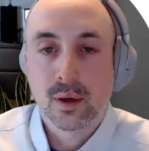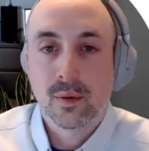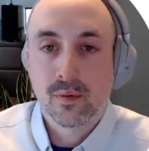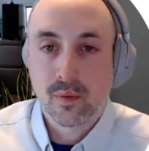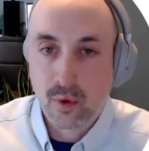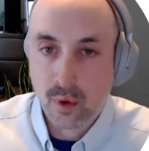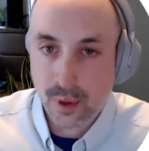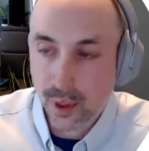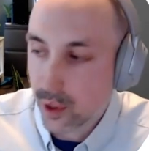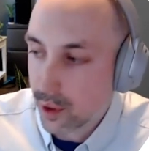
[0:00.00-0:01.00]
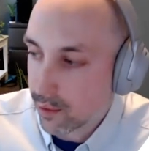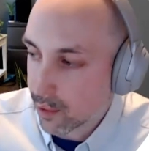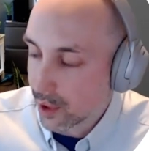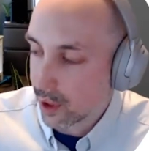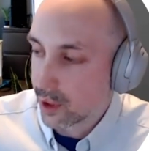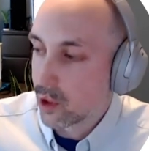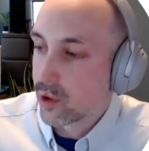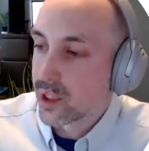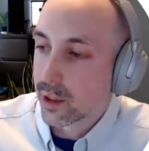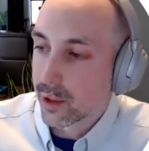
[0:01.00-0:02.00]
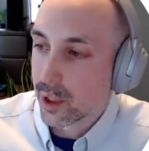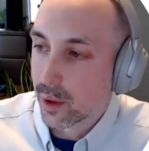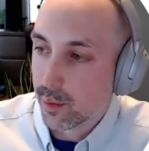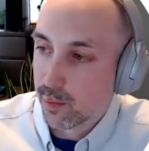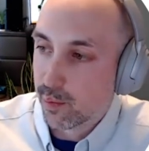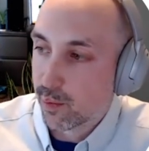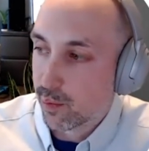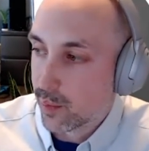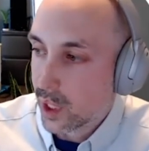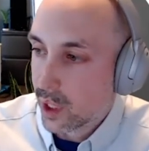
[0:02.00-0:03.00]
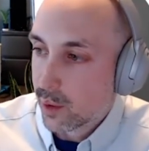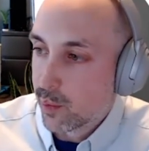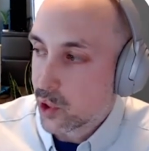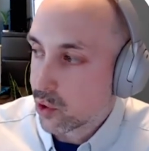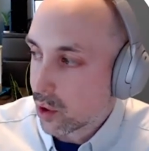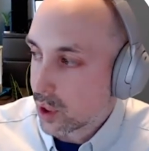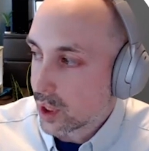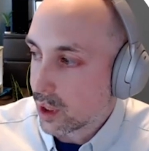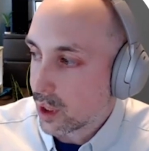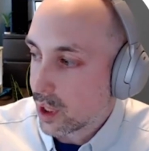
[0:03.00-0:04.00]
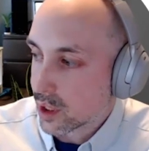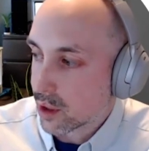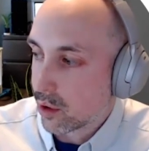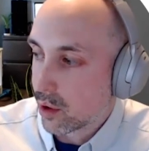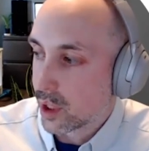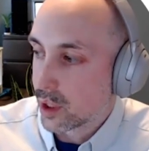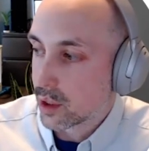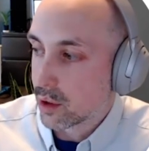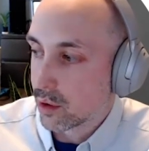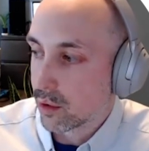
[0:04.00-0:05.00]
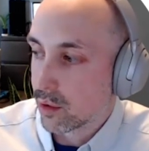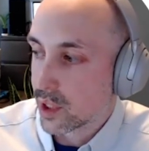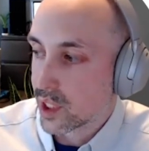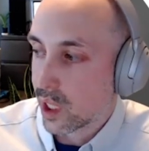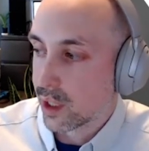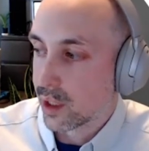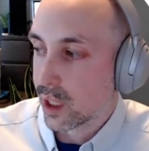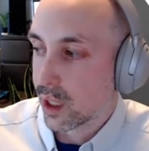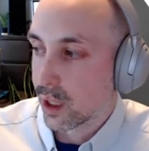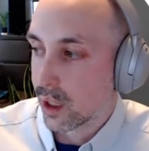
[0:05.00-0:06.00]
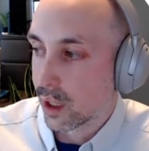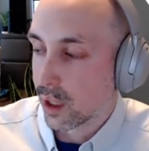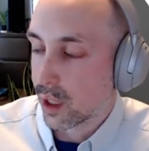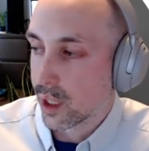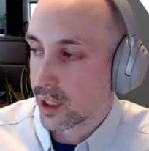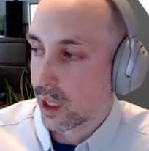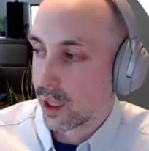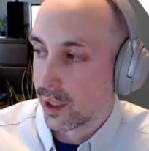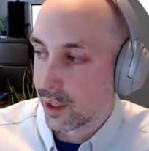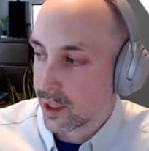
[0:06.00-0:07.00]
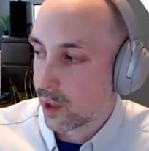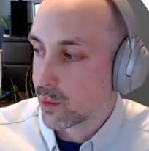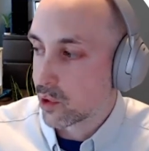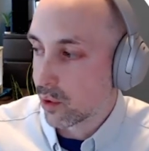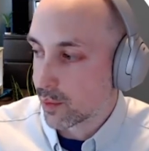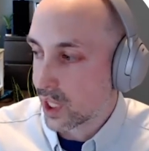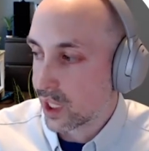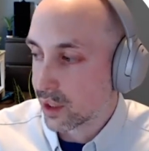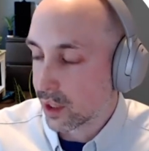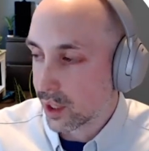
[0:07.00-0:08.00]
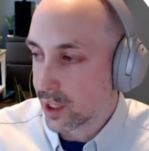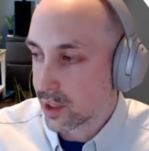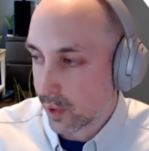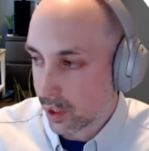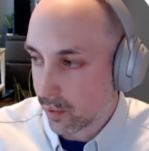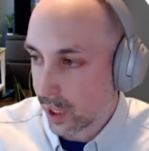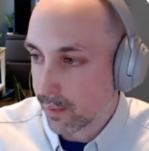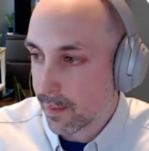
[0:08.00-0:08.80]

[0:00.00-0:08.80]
for the nodes that are in the majority, it's going to send an attempt to obtain the lease right away.